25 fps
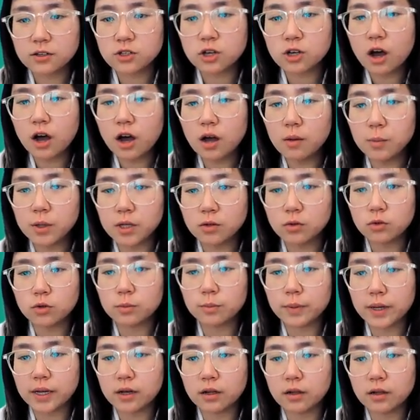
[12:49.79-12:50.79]
common to
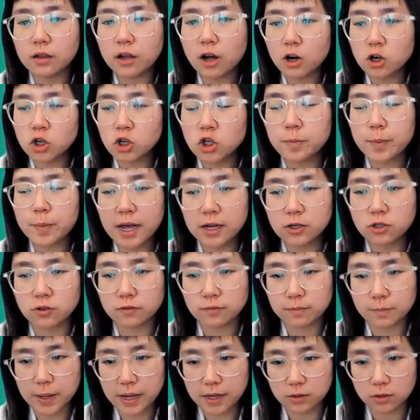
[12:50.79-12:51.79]
make a large batch
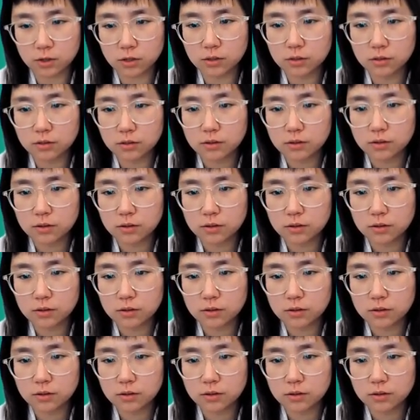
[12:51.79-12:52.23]
of batter,